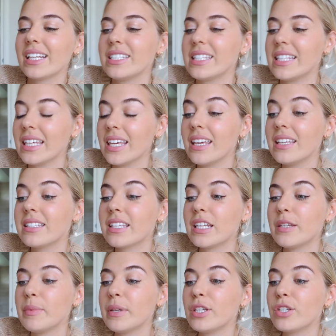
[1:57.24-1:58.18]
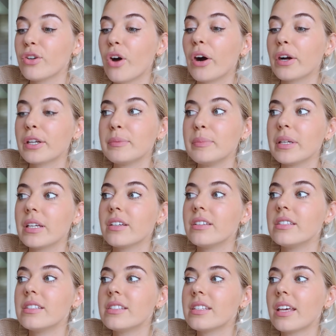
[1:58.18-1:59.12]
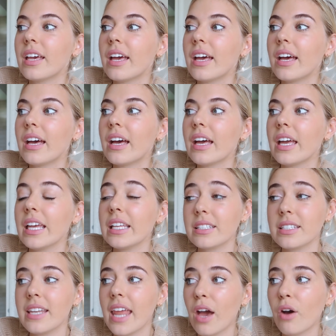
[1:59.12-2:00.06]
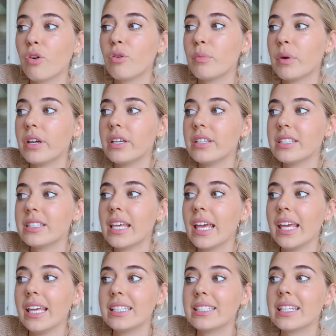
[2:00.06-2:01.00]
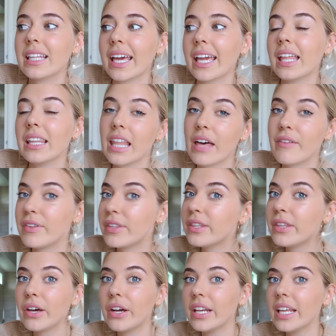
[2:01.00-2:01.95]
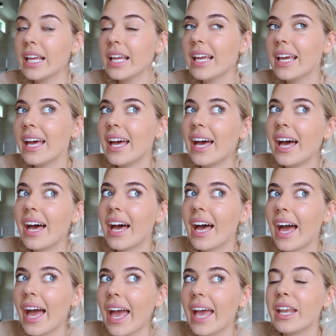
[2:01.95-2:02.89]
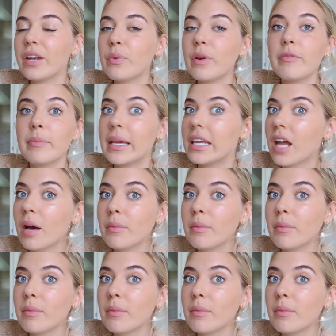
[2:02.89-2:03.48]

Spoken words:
I just think he's gonna be shocked because it's now almost, it's like 11:30 and we've been